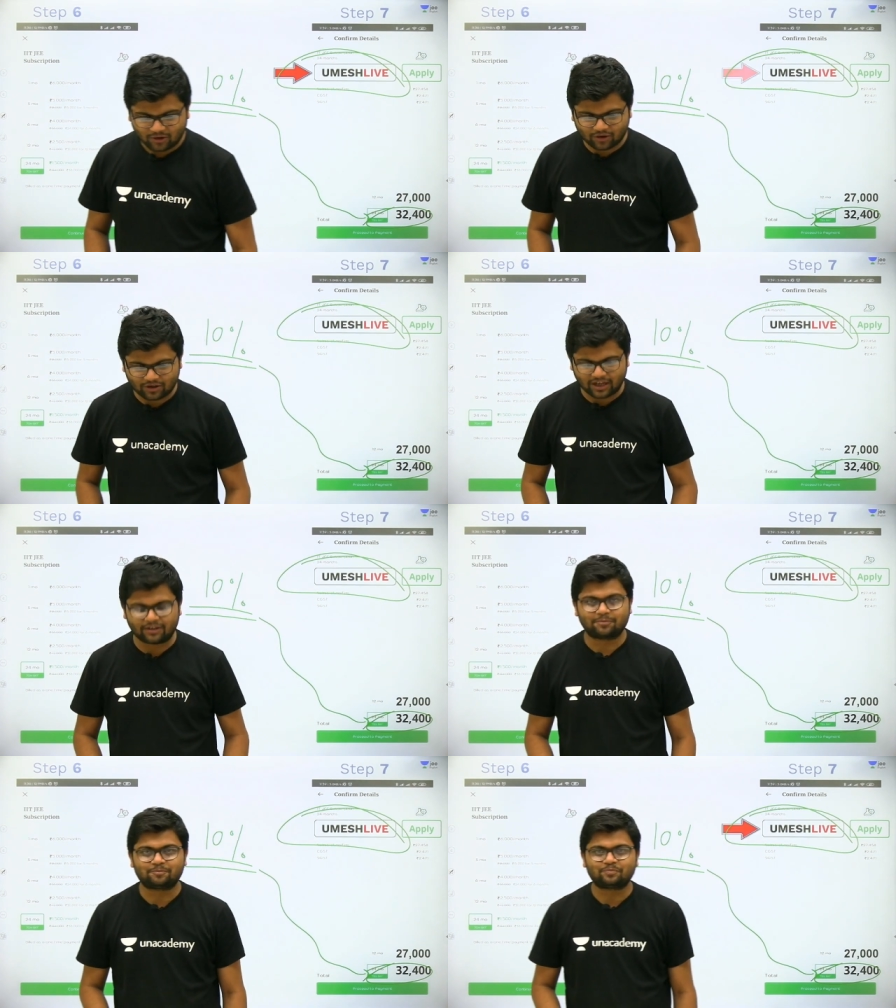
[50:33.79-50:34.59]

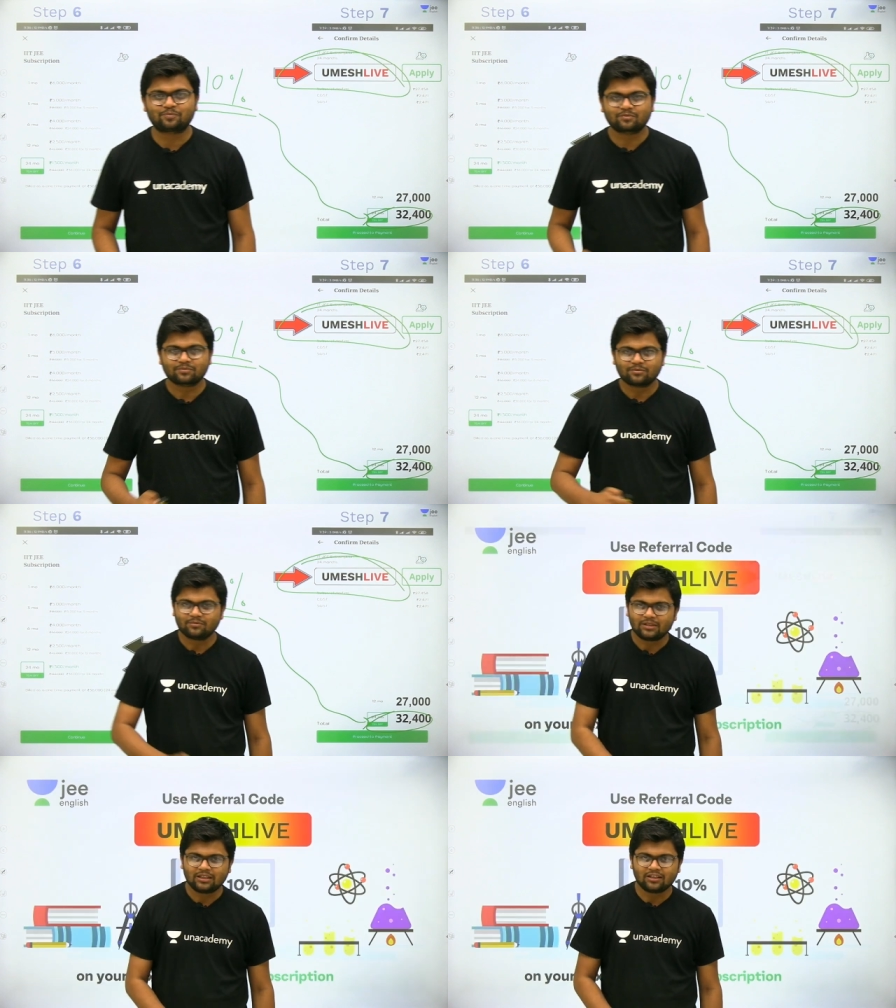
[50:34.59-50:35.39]
Okay,
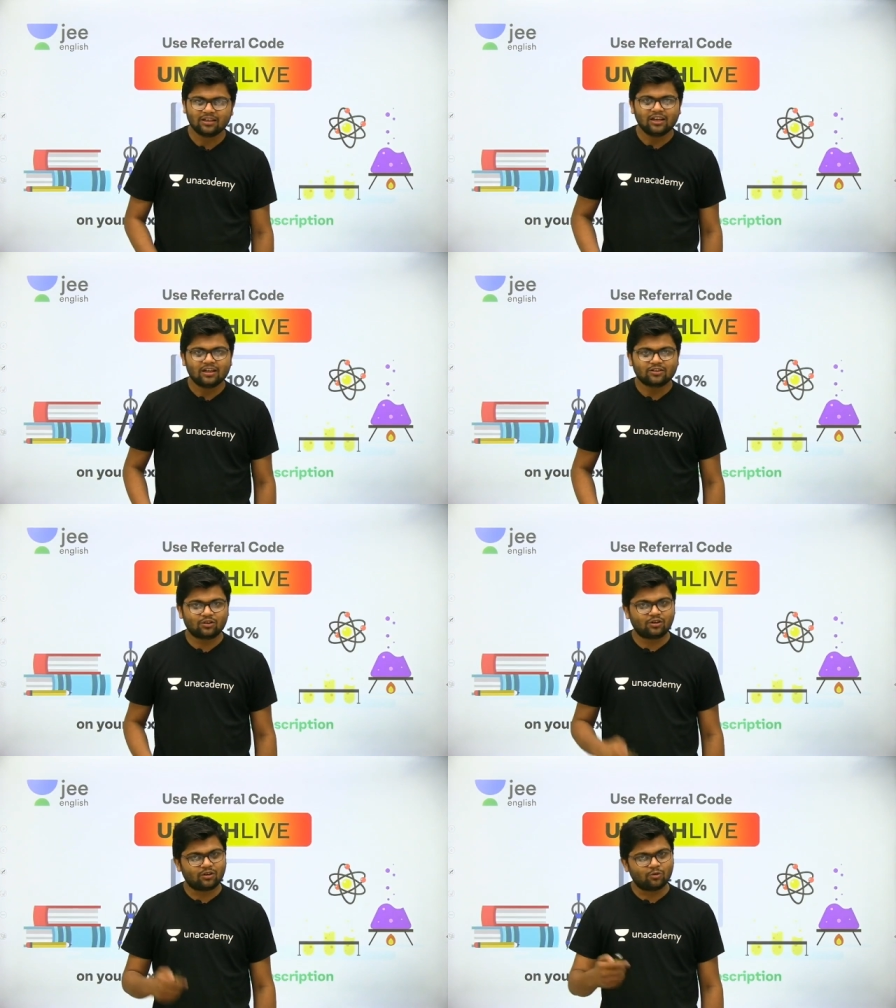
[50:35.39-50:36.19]

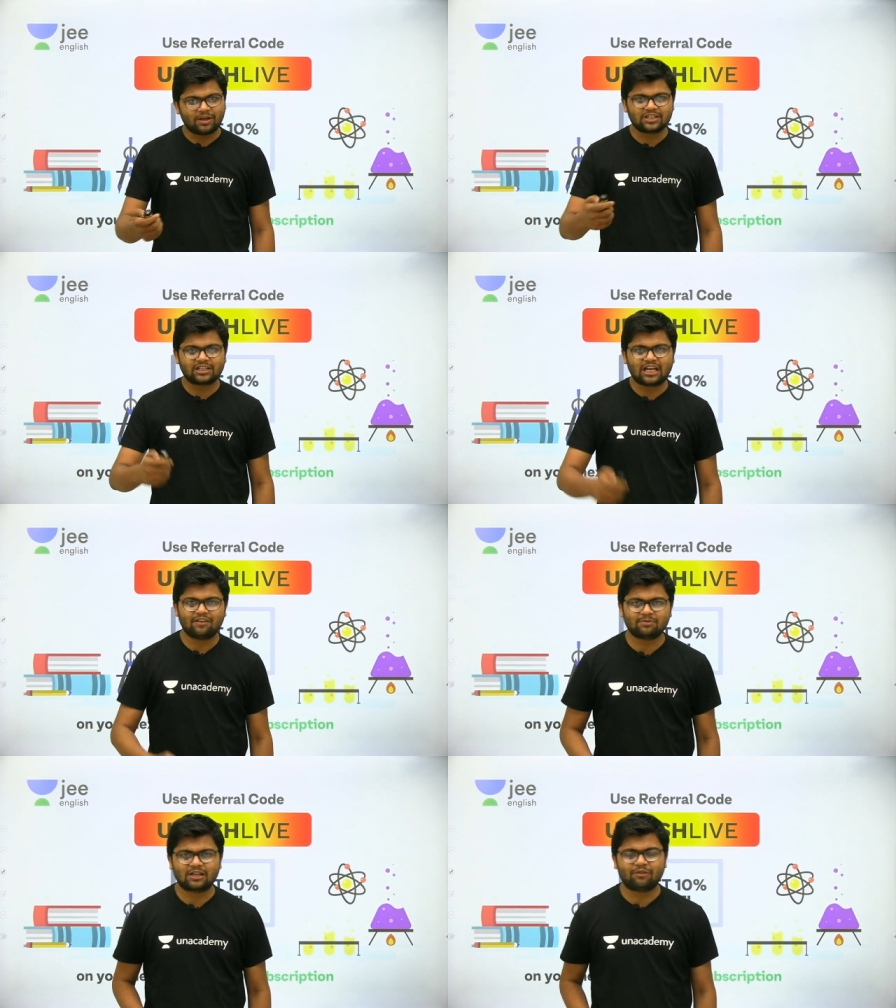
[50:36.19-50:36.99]
so Umesh
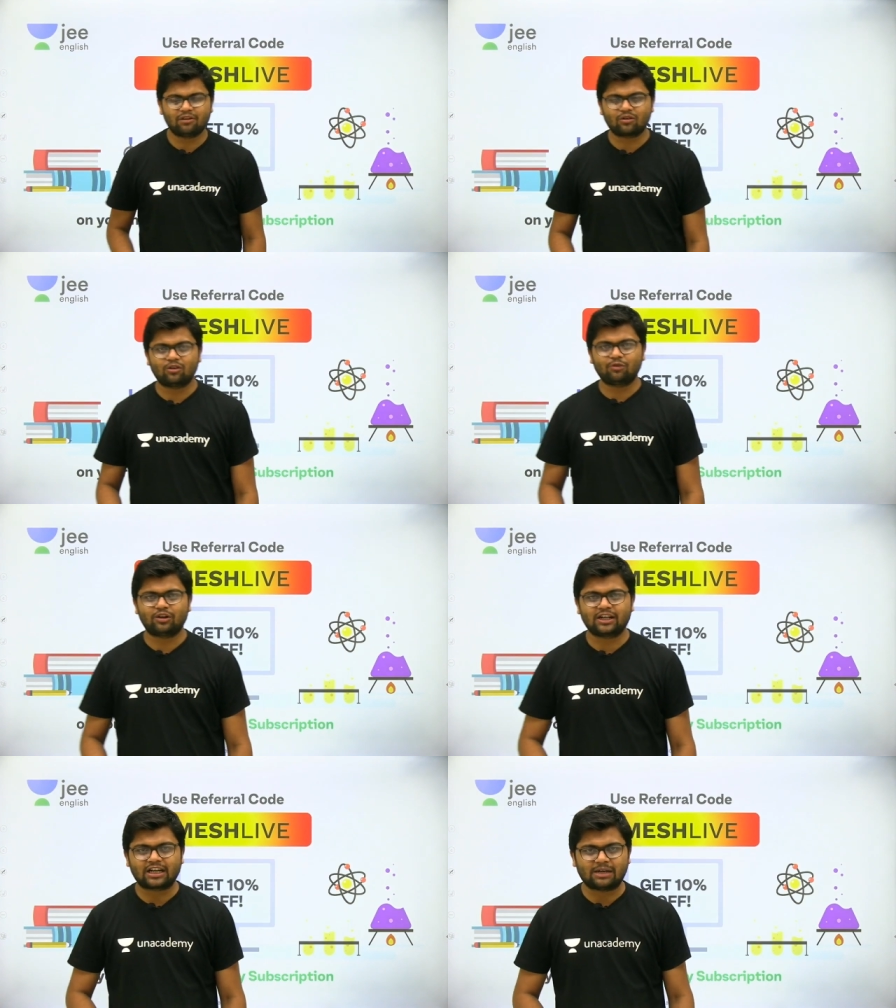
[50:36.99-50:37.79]
Live is my referral code
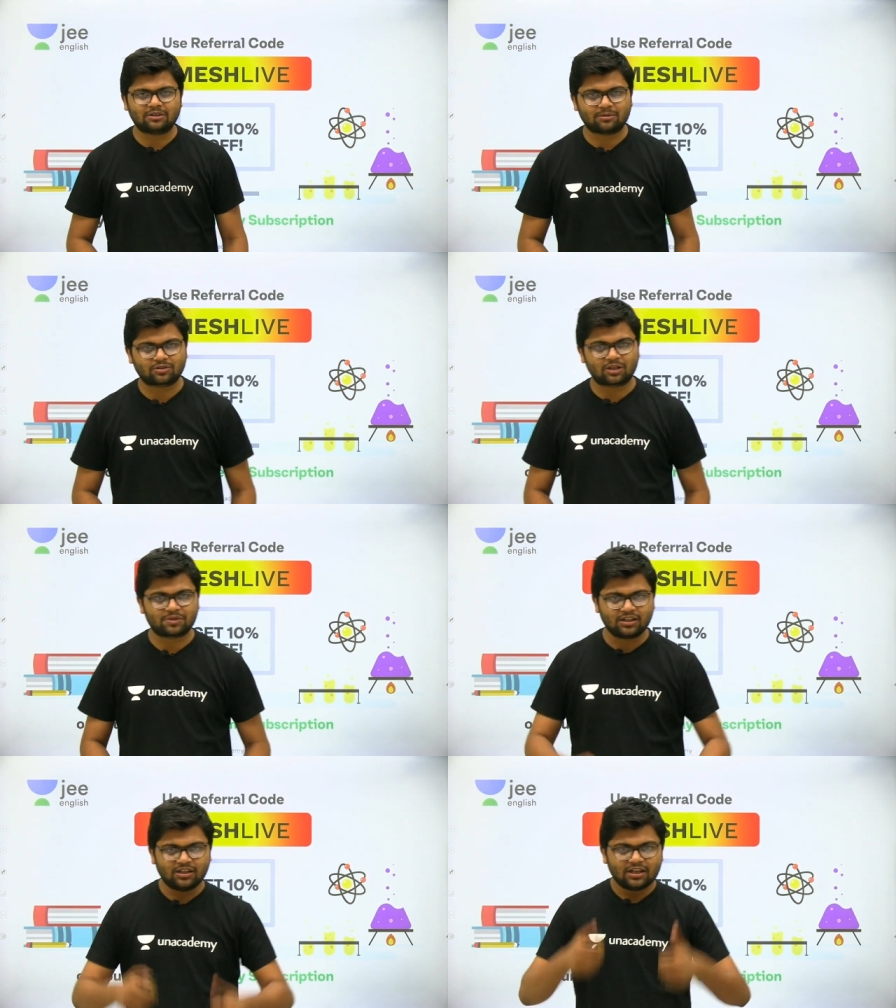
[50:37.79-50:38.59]
for Unacademy
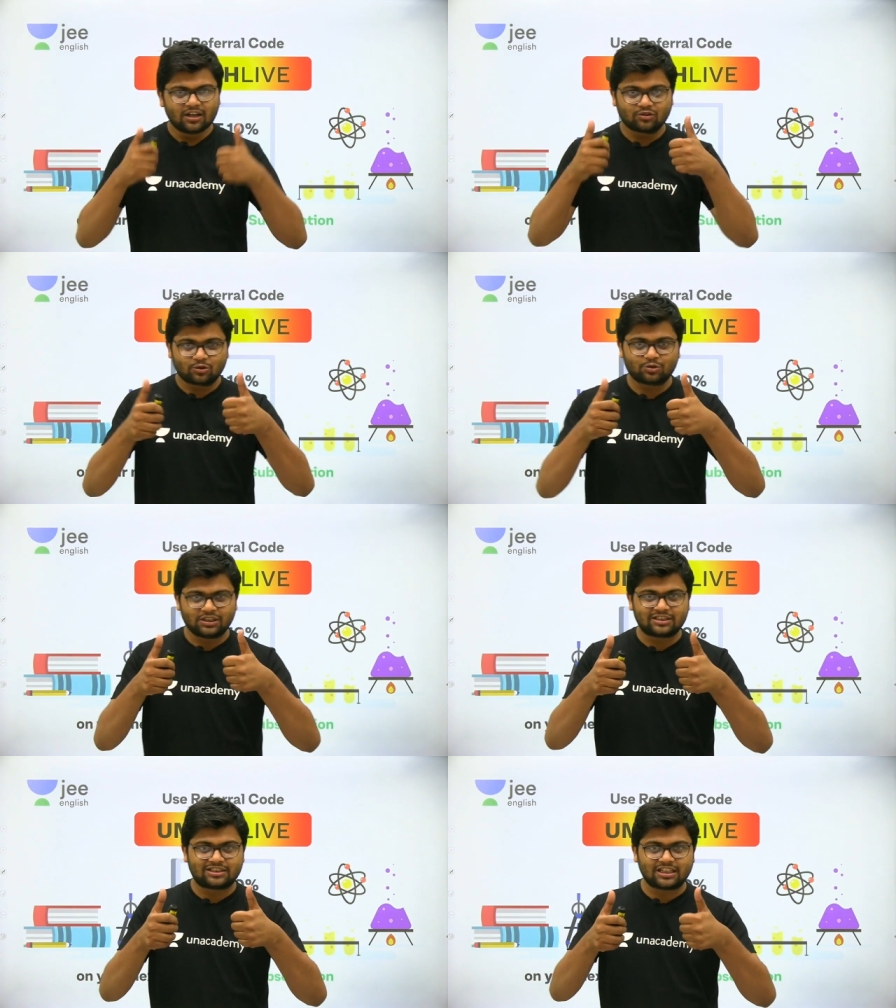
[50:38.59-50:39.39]
subscription. So
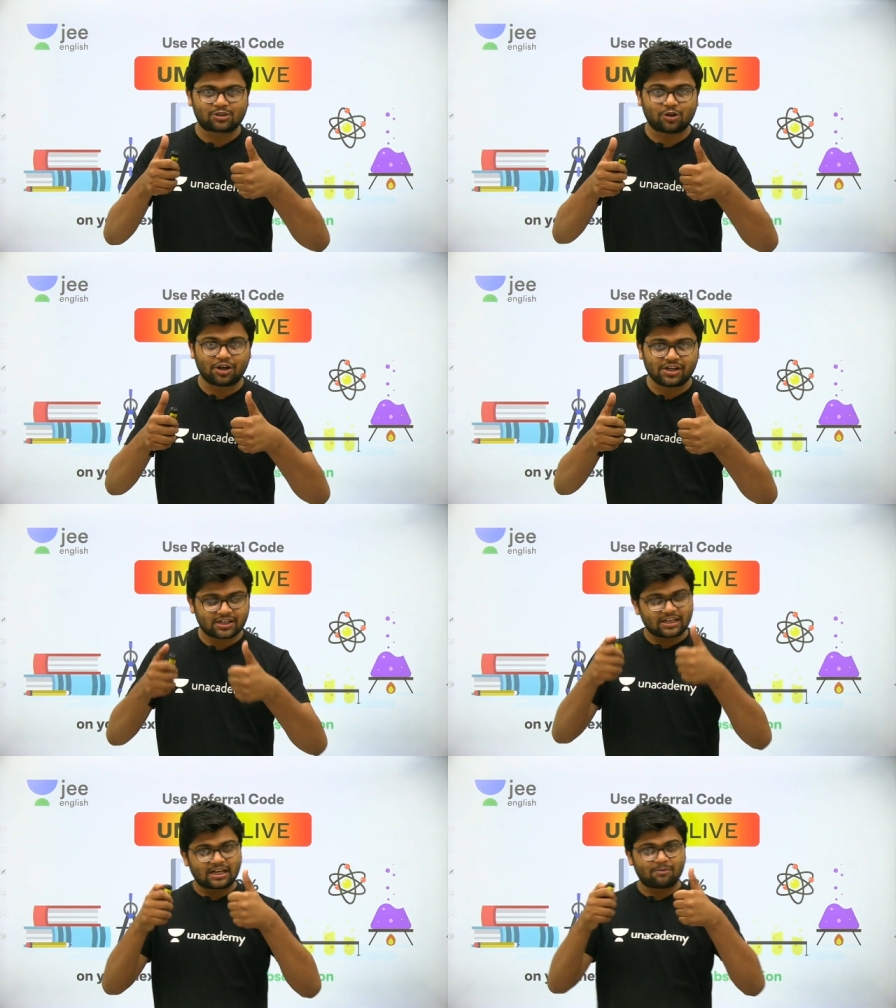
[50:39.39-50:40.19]
students, just join
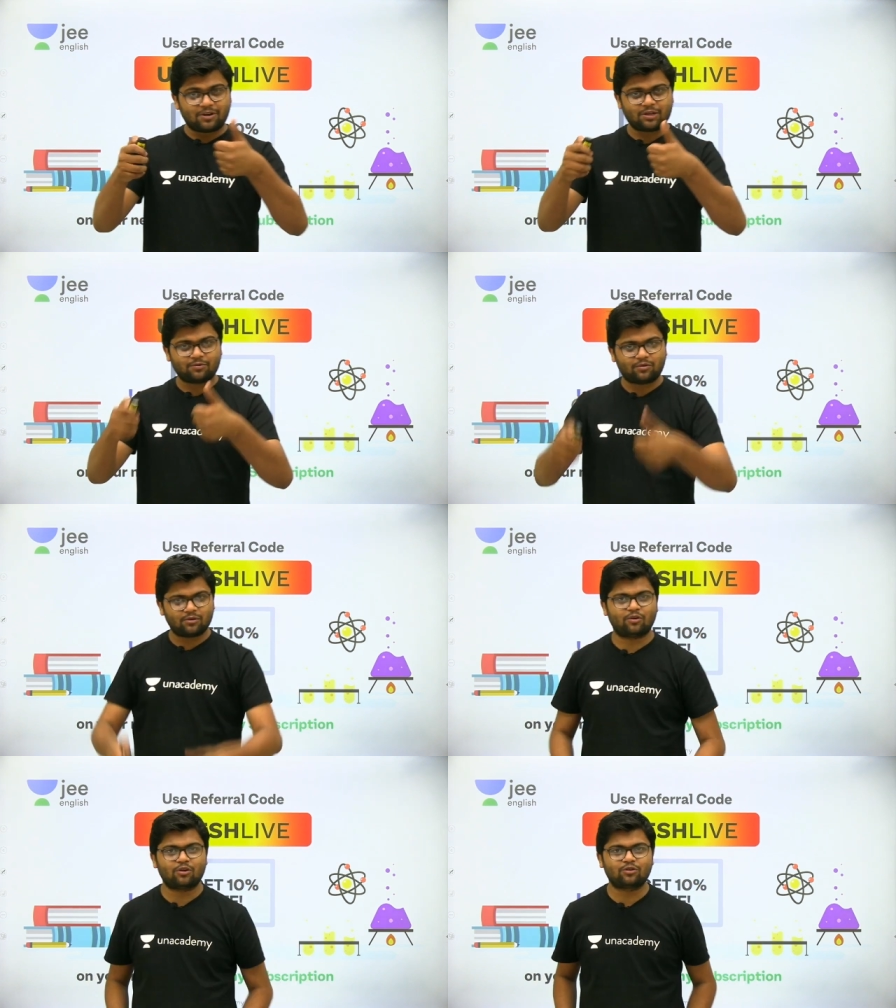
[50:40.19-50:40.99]
it, and I'm waiting
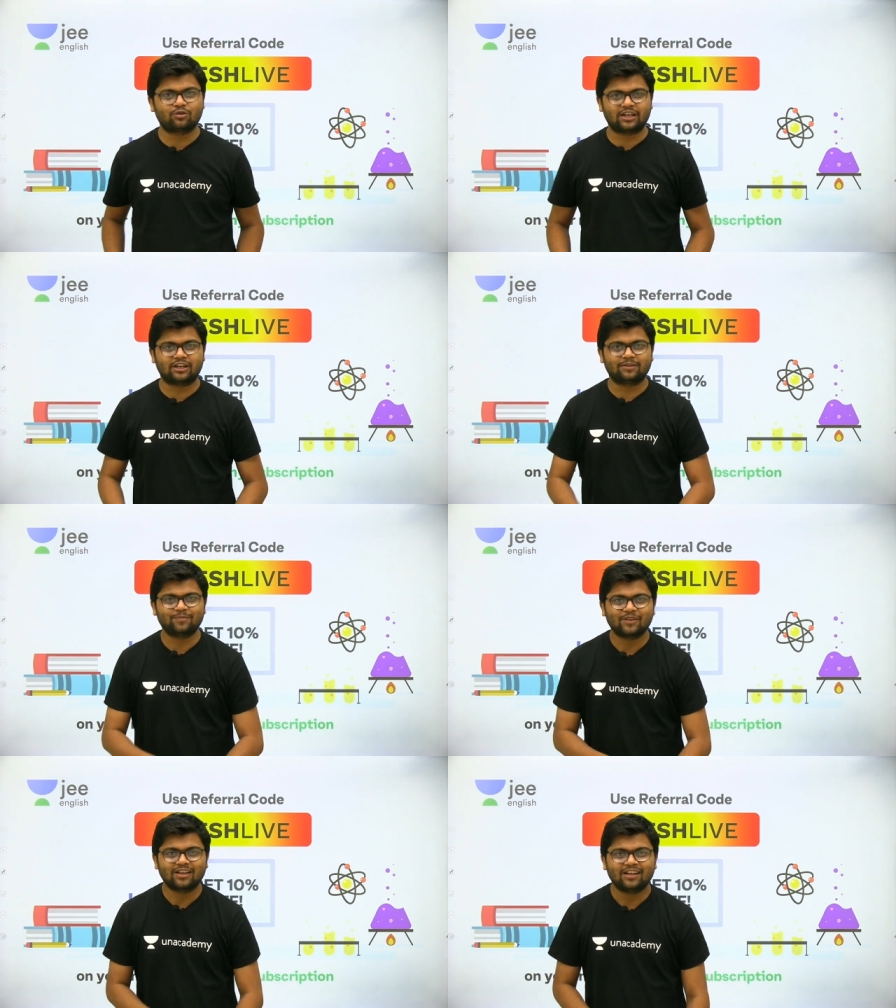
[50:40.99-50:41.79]
for, for you there.
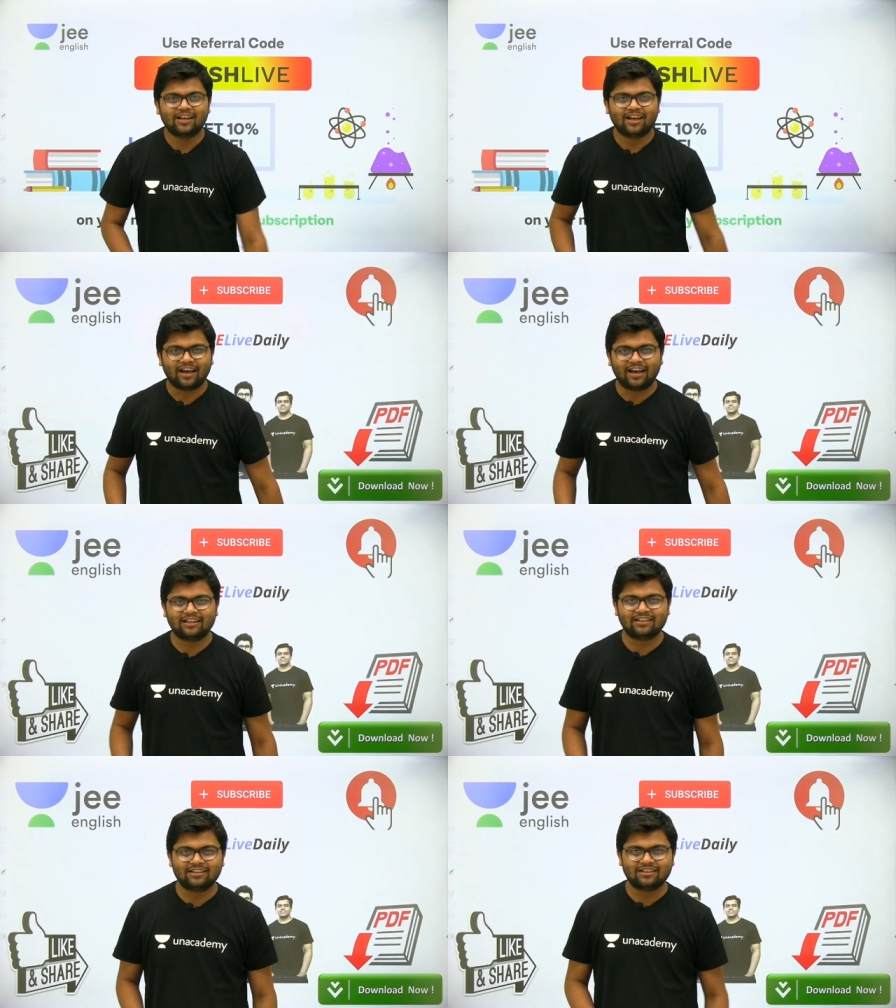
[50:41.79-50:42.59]

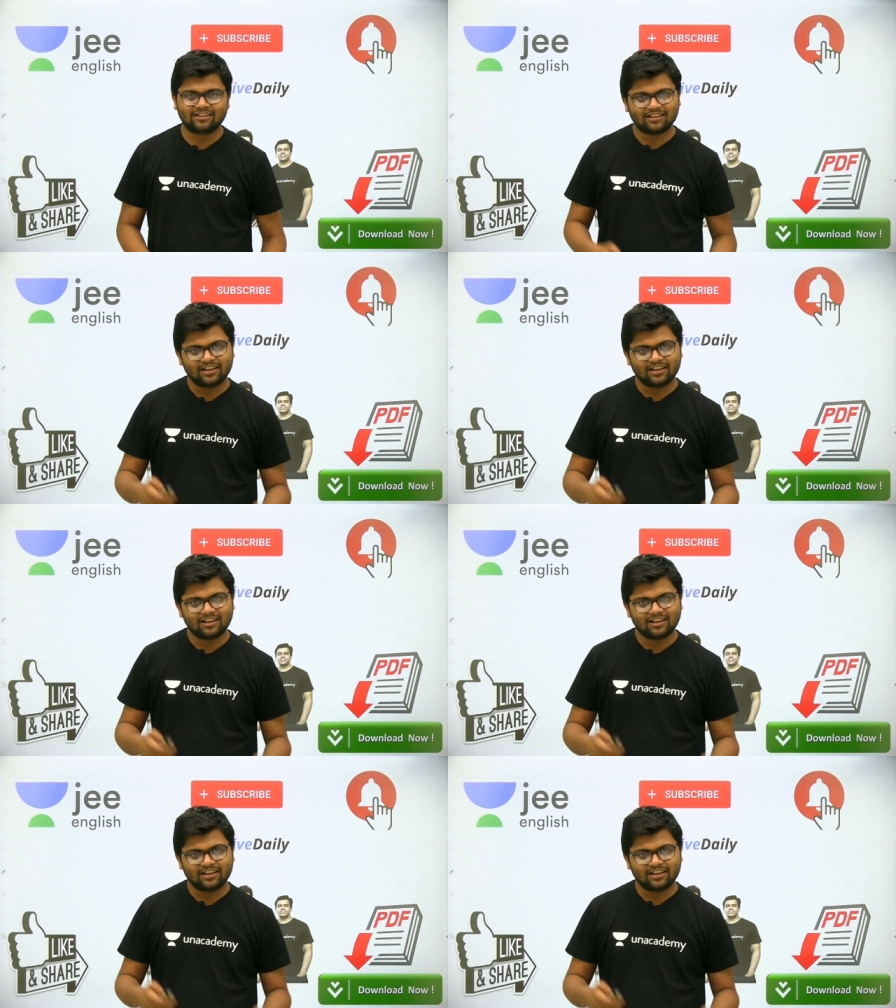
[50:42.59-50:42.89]
And uh,